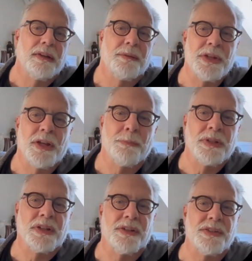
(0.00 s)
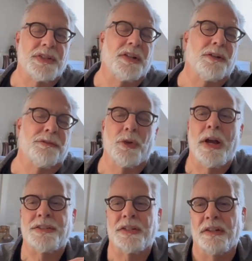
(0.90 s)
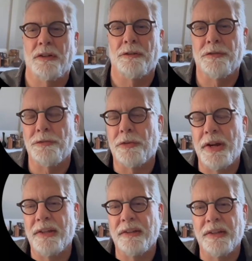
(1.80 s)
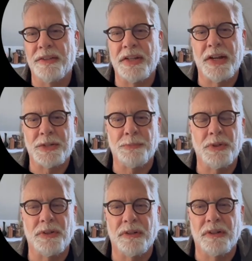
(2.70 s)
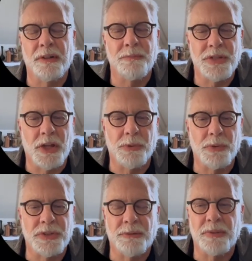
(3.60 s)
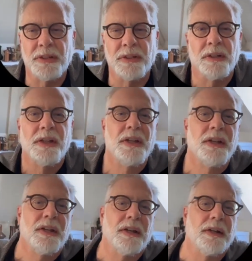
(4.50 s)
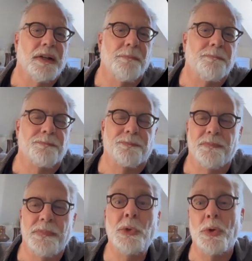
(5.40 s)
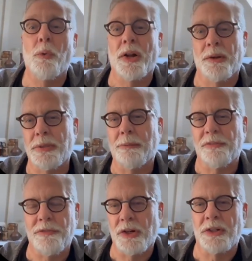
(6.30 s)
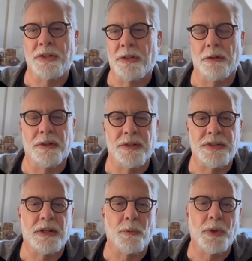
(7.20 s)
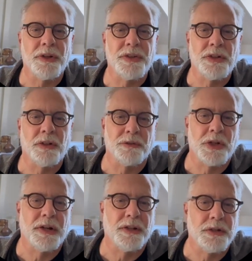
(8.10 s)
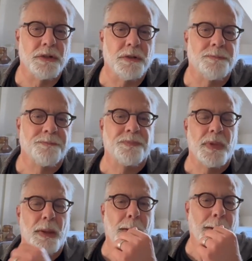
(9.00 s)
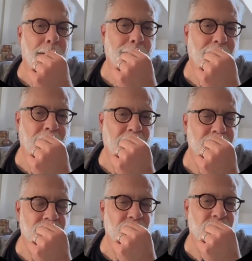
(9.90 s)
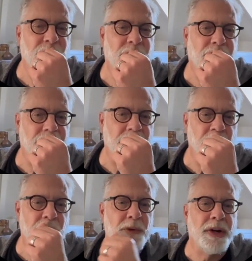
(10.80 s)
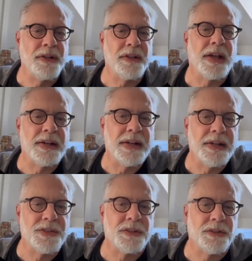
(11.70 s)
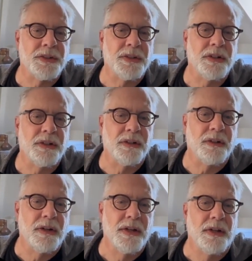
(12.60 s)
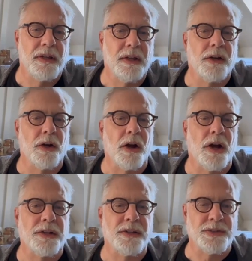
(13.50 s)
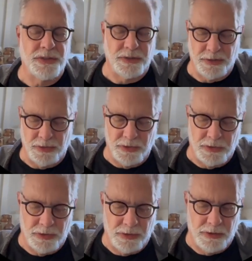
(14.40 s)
to help you. Because if you're asking your friend as an expert to help you with something, um, you would want to be able to very clearly say what it is you're trying to do. Okay, so we want a rewrite, not an answer here. Our audience is